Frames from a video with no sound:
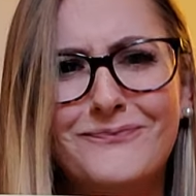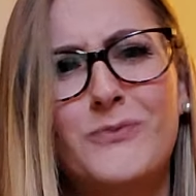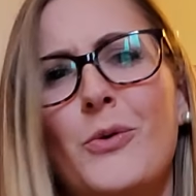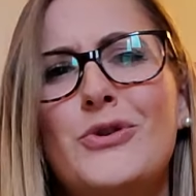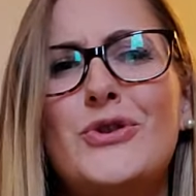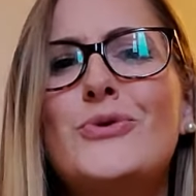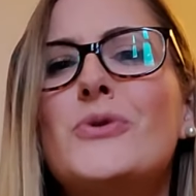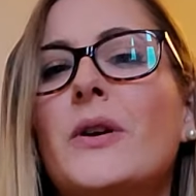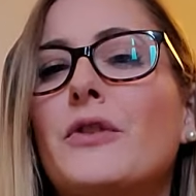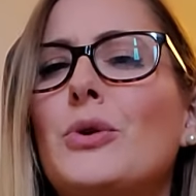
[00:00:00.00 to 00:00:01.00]
What would you
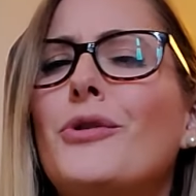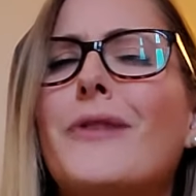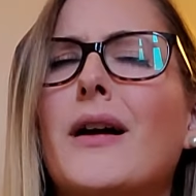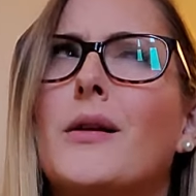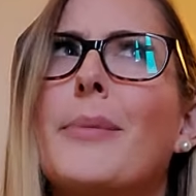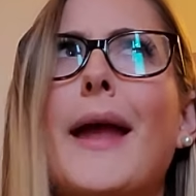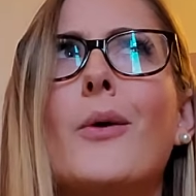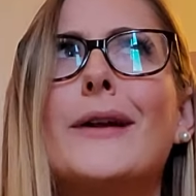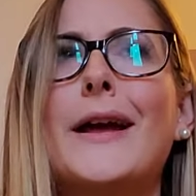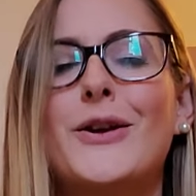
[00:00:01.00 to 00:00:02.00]
do if you found a
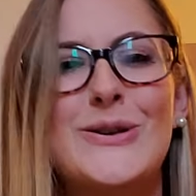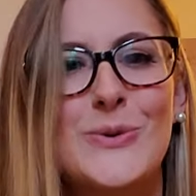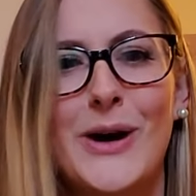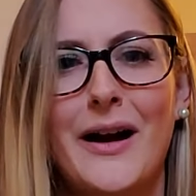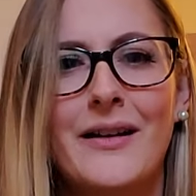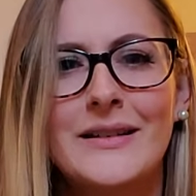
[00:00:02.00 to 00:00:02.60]
penguin at your door?